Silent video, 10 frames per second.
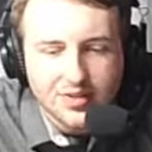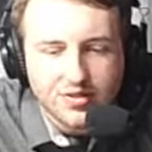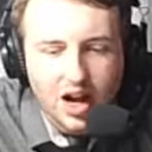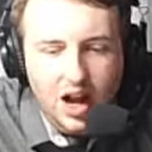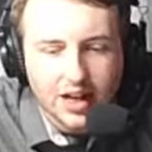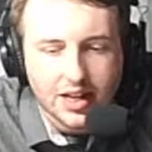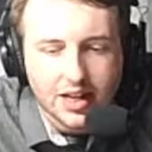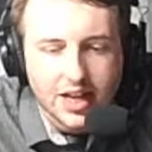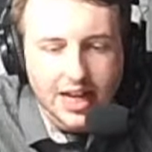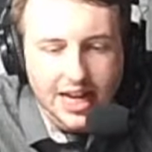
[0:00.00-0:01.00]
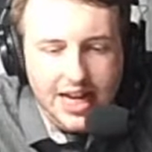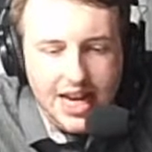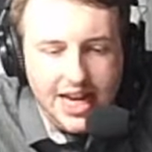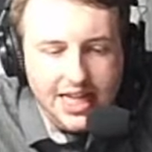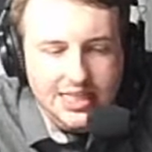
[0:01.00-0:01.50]
run he
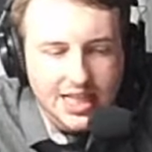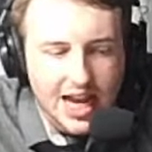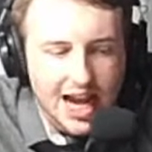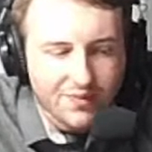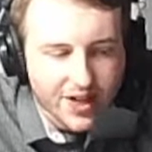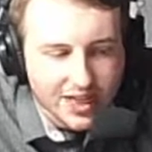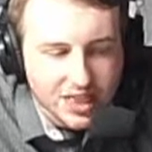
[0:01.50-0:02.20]
is having.